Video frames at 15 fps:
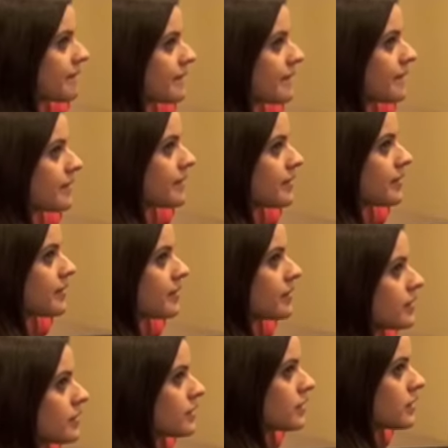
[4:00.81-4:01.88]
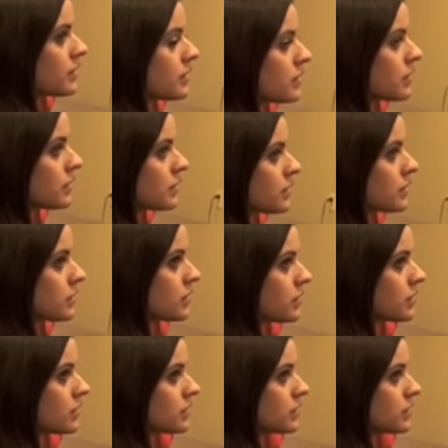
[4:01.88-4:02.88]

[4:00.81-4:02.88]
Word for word: it is now time to